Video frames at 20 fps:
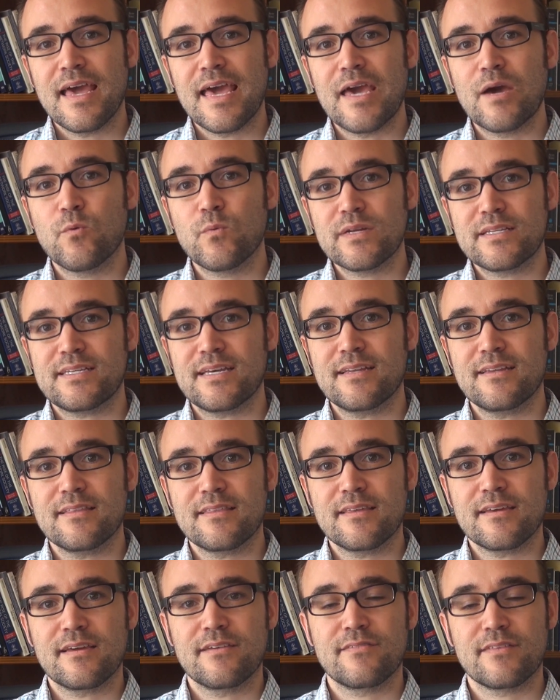And we tend
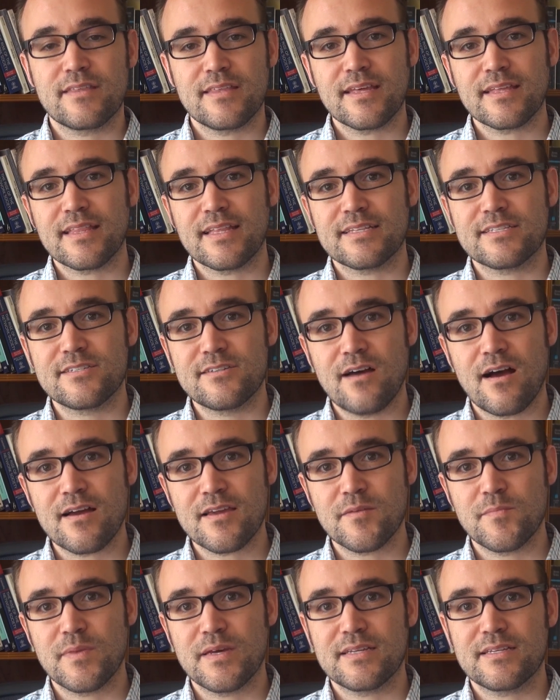to think of the thing that's
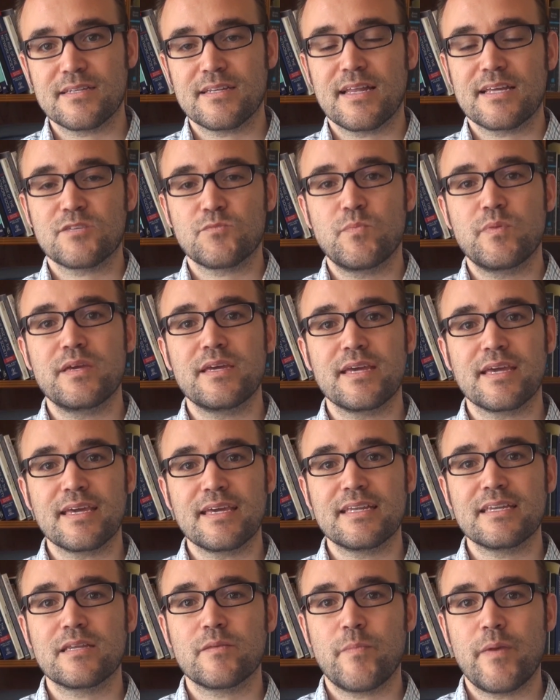documented as being
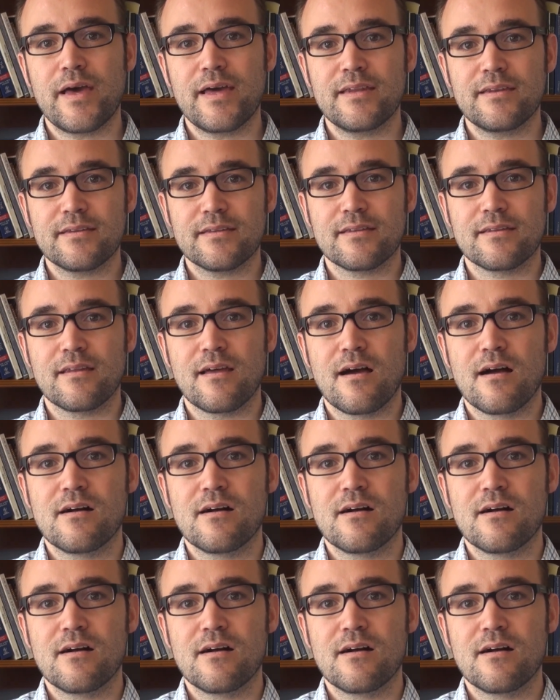independent